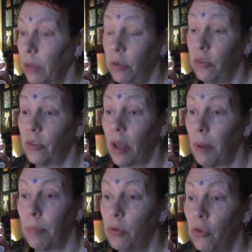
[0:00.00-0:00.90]
and it's the
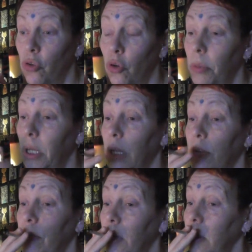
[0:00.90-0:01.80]
same happened to Germany,
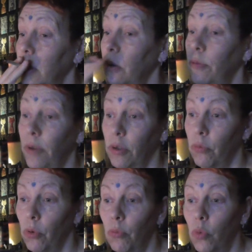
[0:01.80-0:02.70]
actually. You know, in fact,
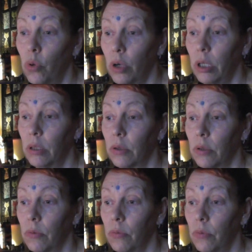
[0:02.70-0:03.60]
the World War,
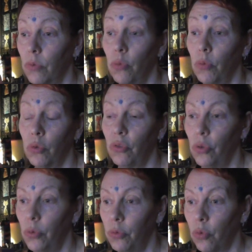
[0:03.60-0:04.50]
World War
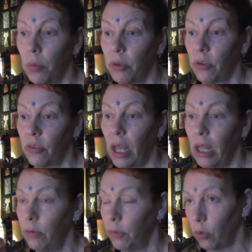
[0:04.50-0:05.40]
Two, traumatized a
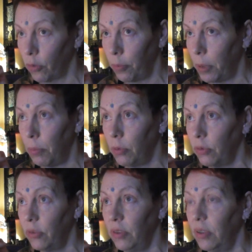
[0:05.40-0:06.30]
hell of a lot of
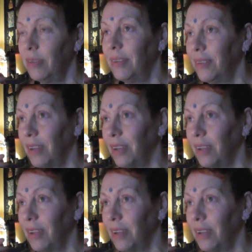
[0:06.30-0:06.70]
people as